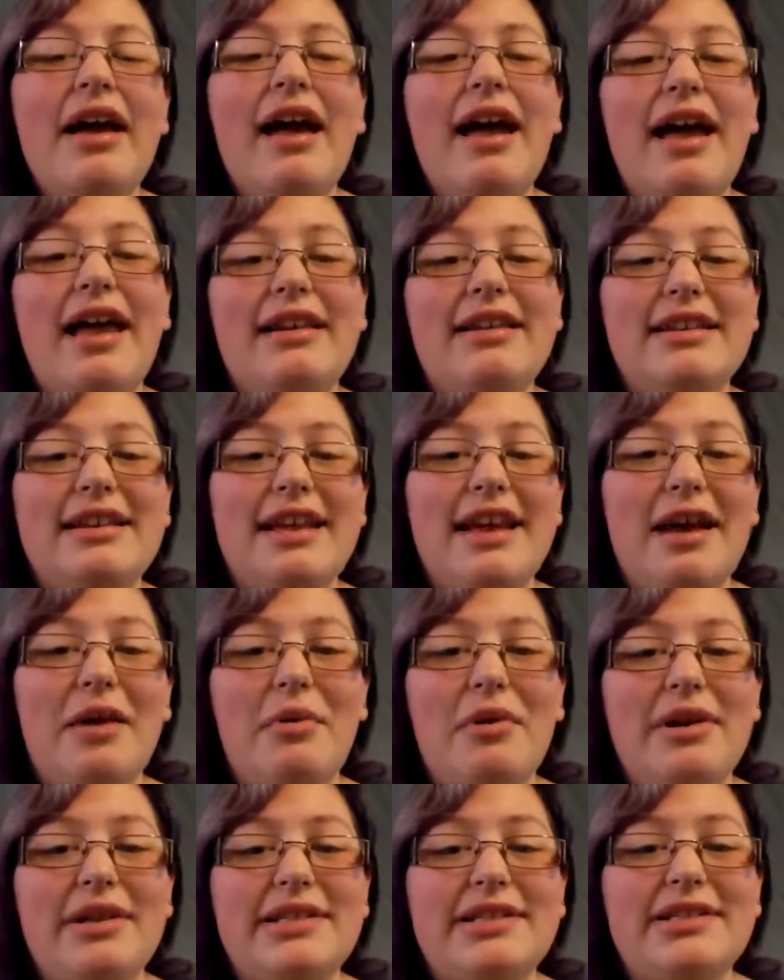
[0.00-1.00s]
And today I
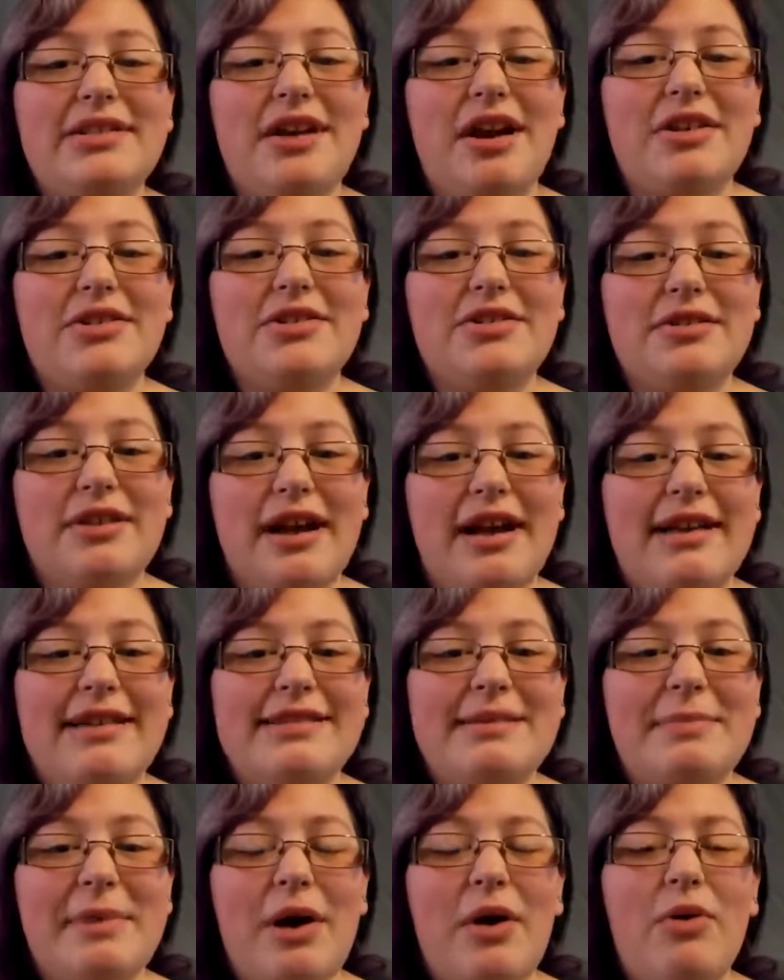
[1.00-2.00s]
wanted to talk to you
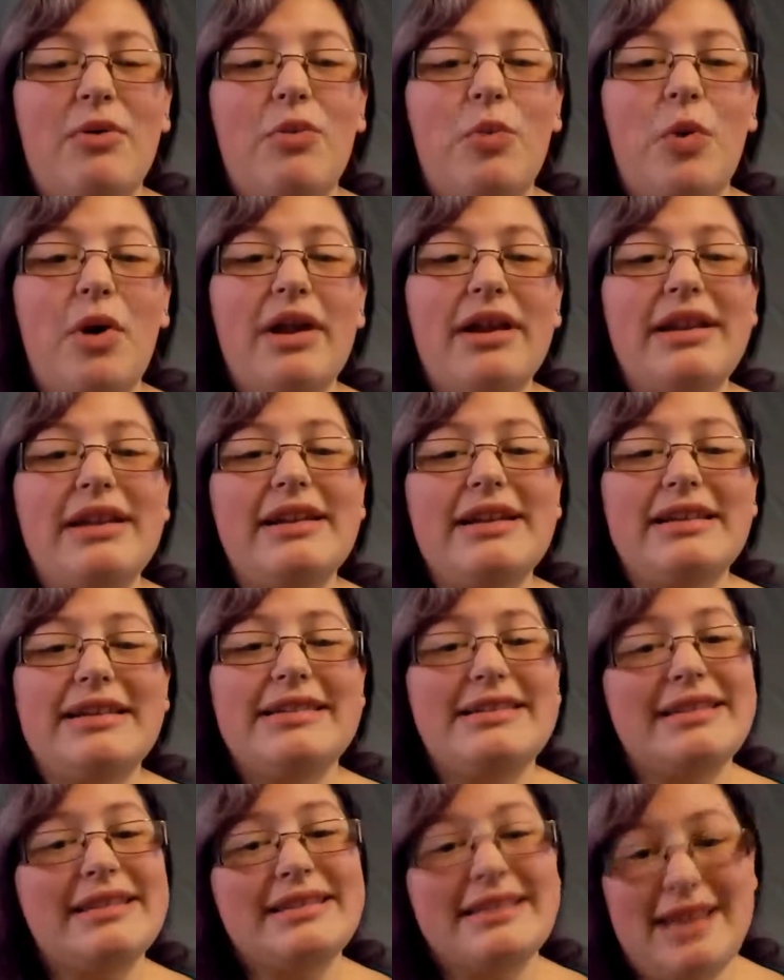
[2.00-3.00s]
guys about what it
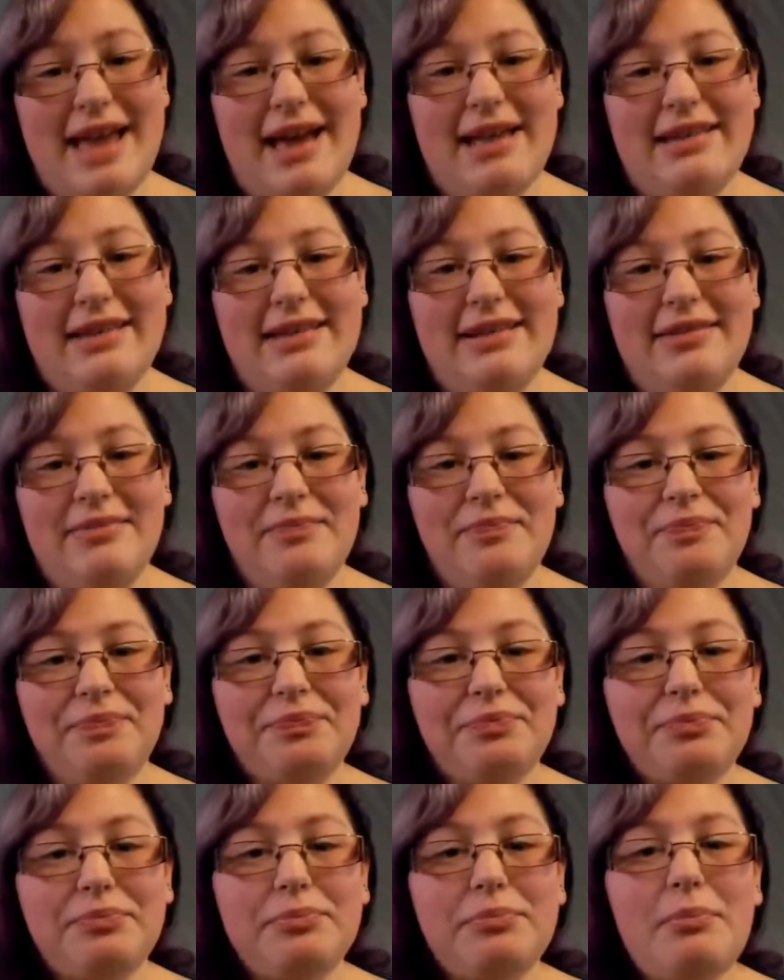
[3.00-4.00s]
is exactly.
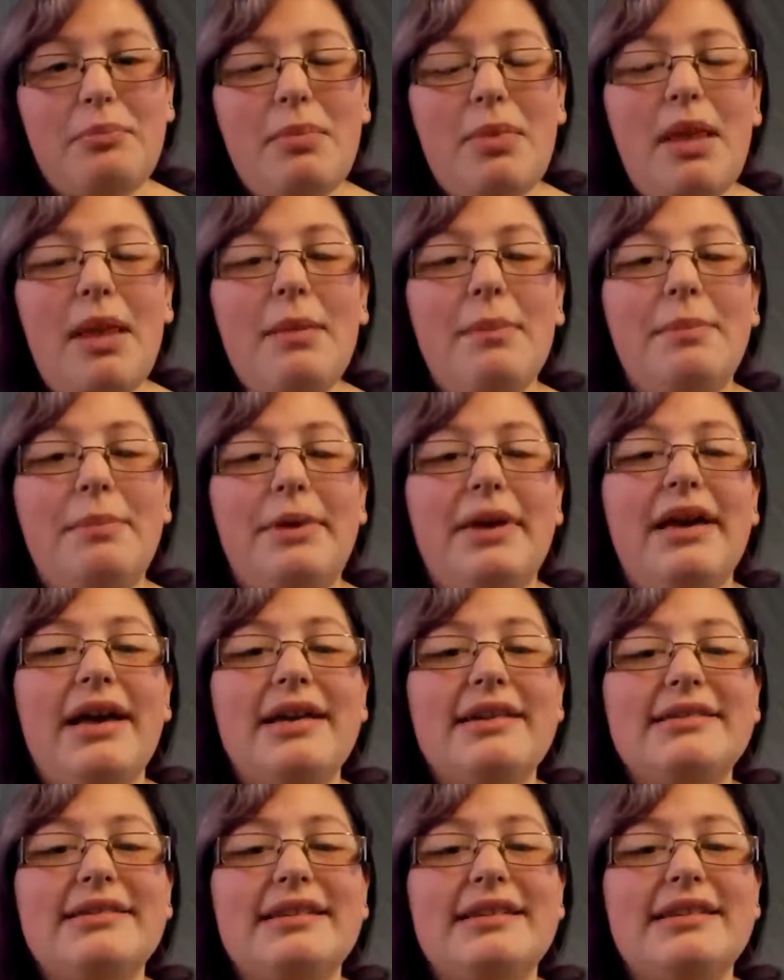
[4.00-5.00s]

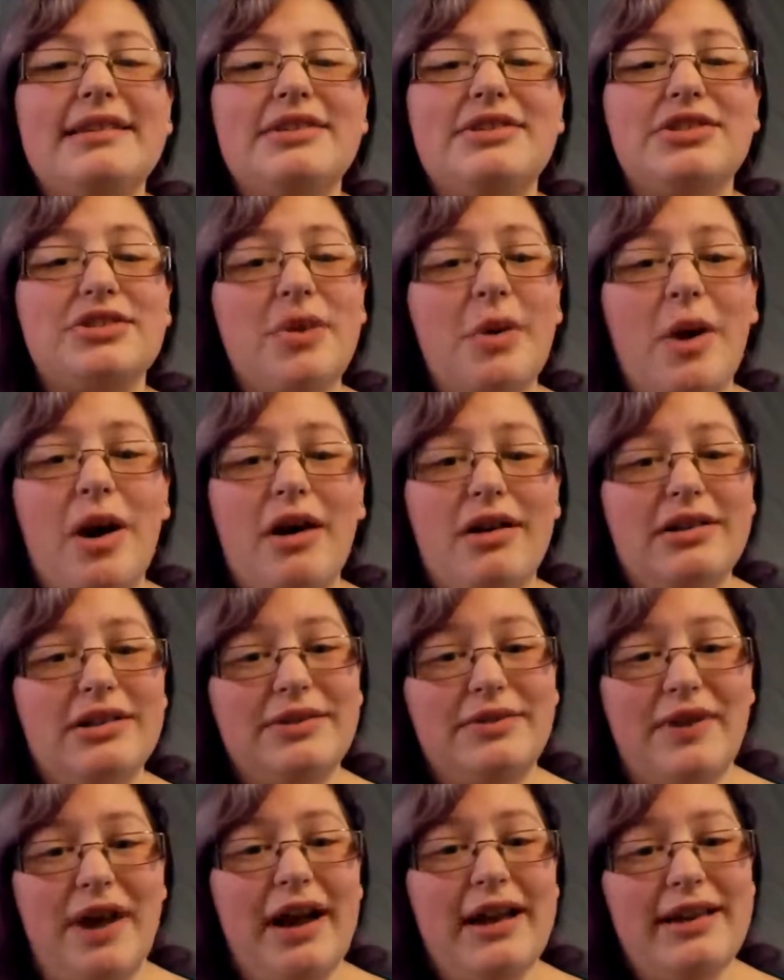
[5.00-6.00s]
Because it is so hard
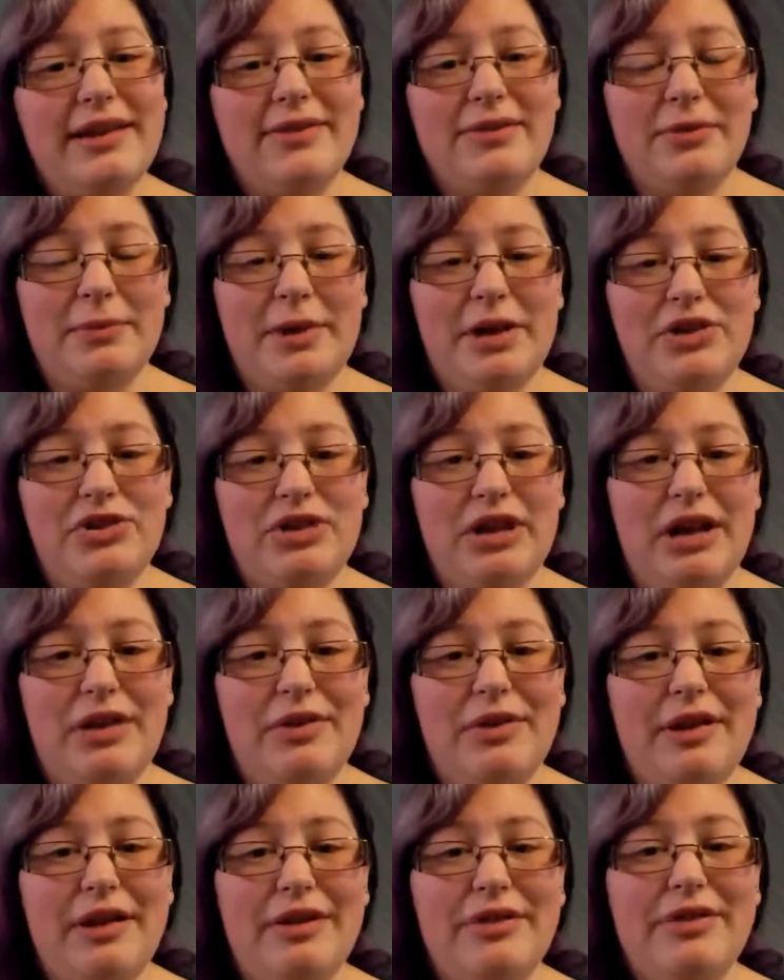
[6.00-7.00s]
to find information
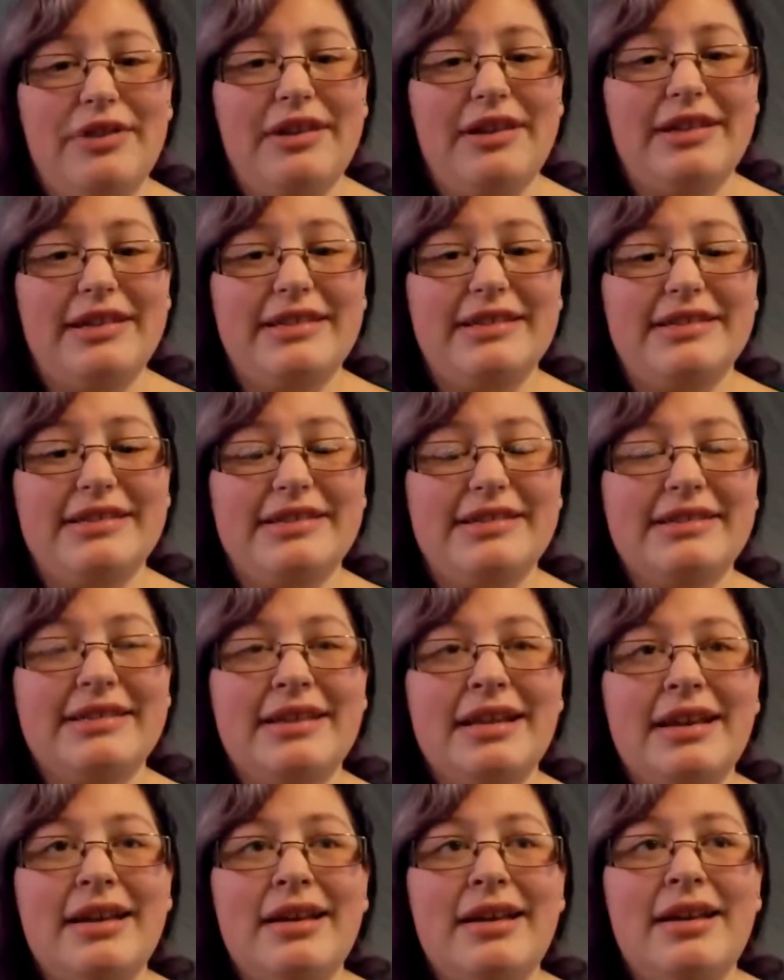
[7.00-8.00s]
out there that is
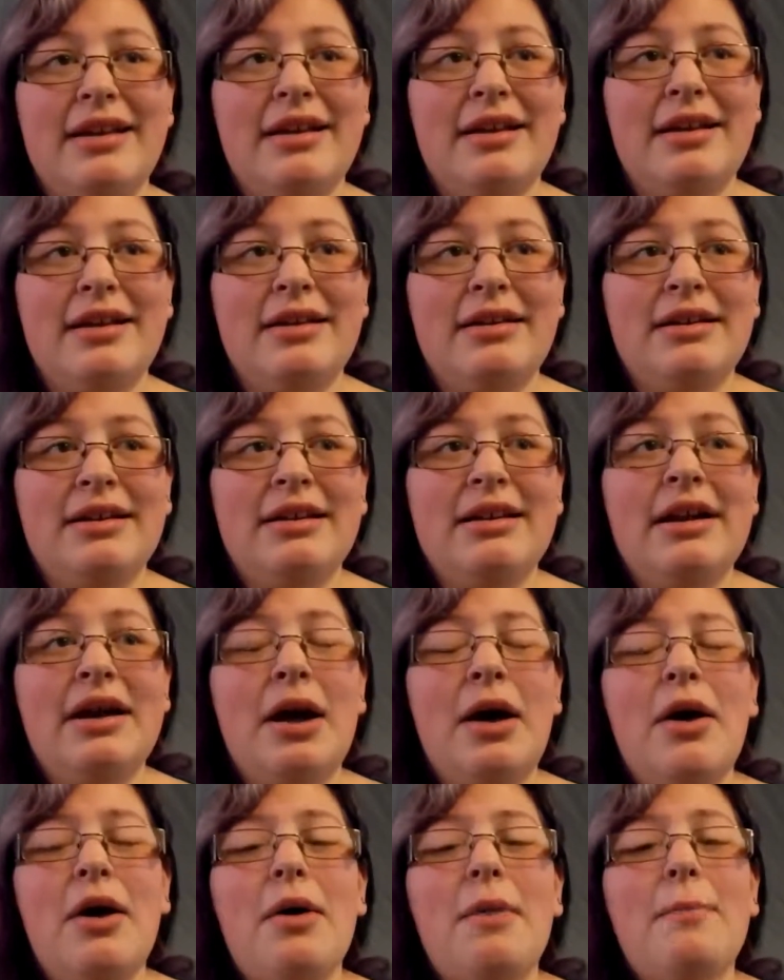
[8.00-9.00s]

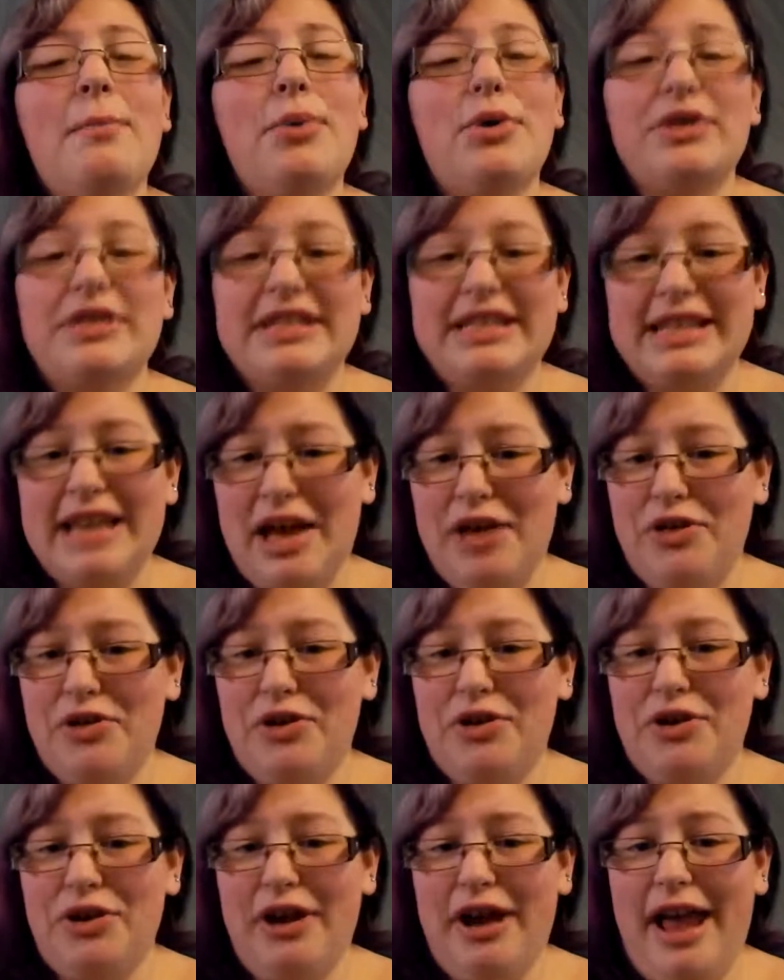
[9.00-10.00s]
put
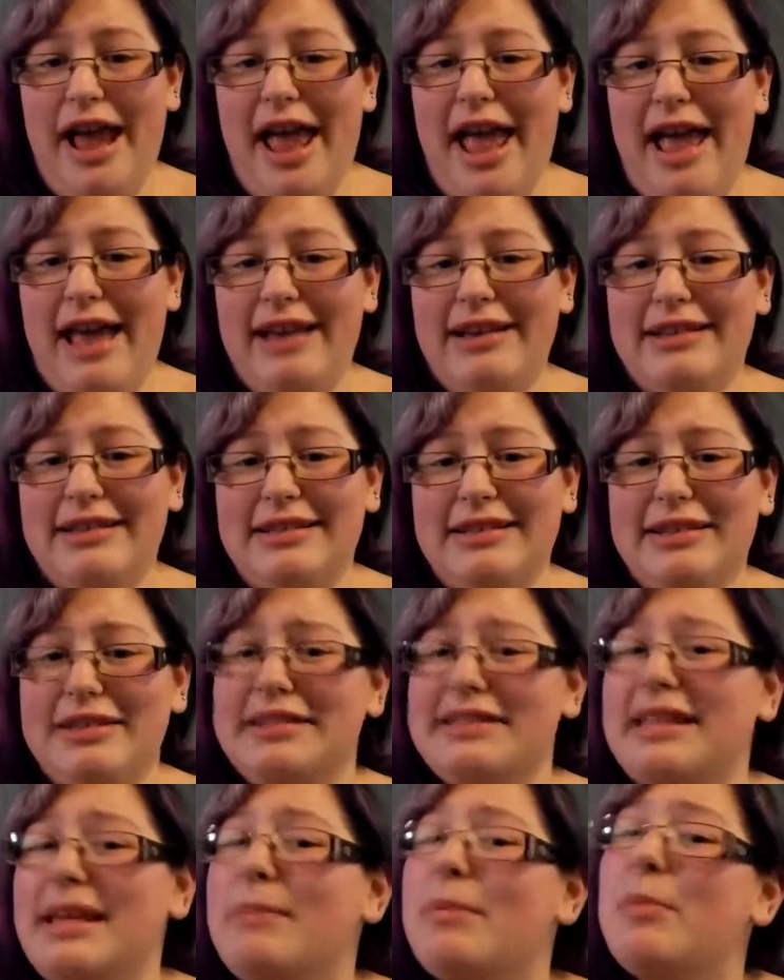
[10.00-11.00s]
together and
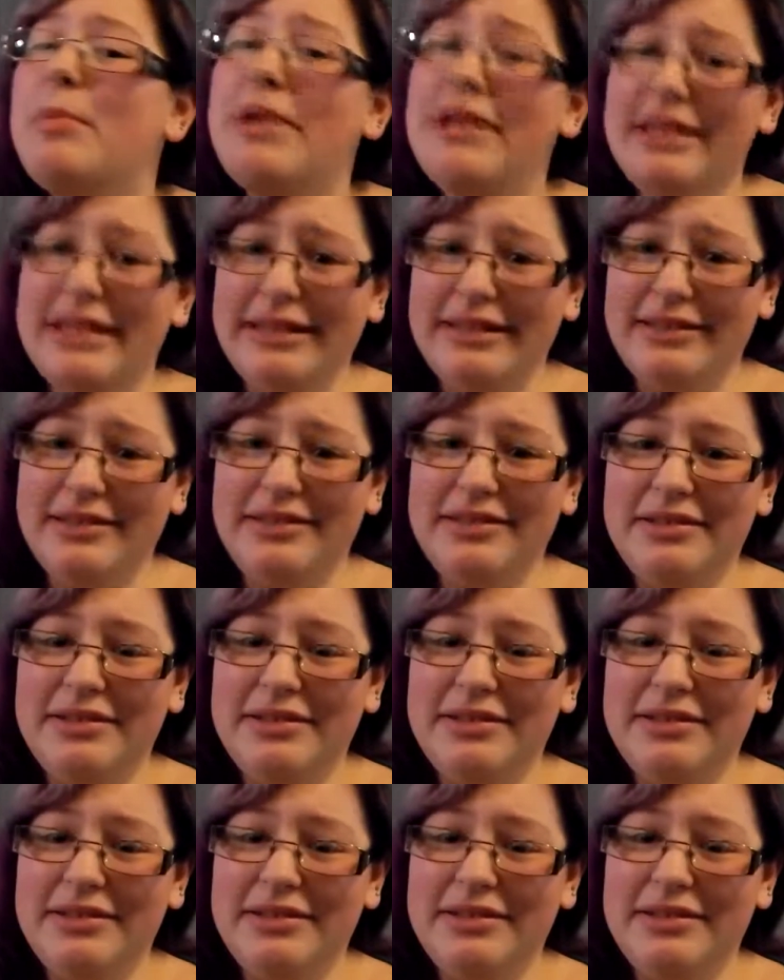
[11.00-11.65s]
the same opinion.